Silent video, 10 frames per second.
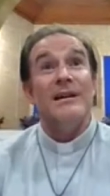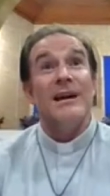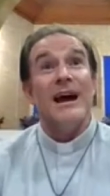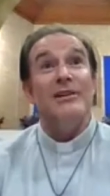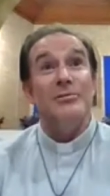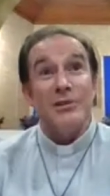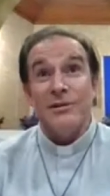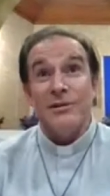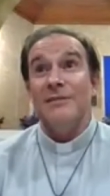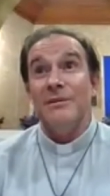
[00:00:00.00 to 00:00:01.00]
Are you
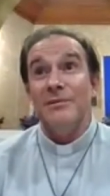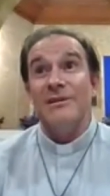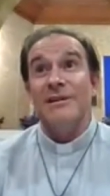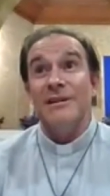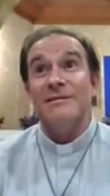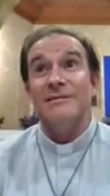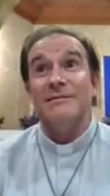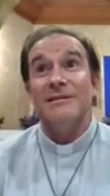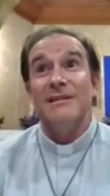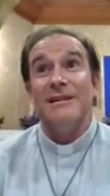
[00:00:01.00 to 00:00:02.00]
betraying me with a kiss?
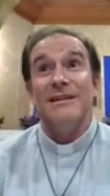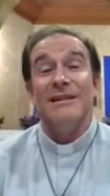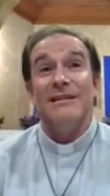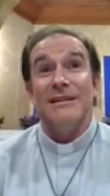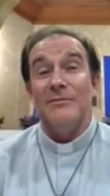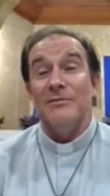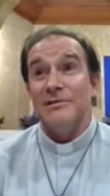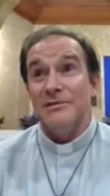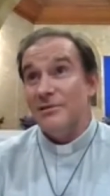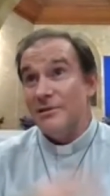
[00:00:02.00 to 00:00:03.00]
And then that was
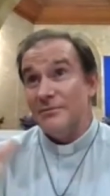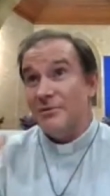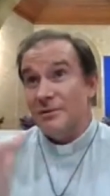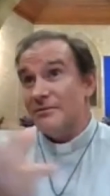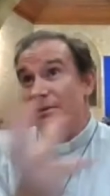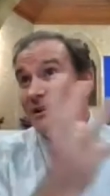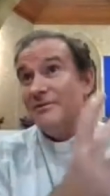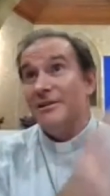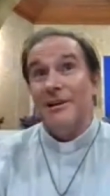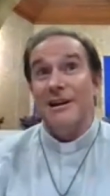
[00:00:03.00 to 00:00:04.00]
the turning point where he
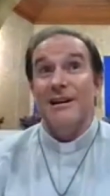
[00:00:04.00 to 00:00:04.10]
realized.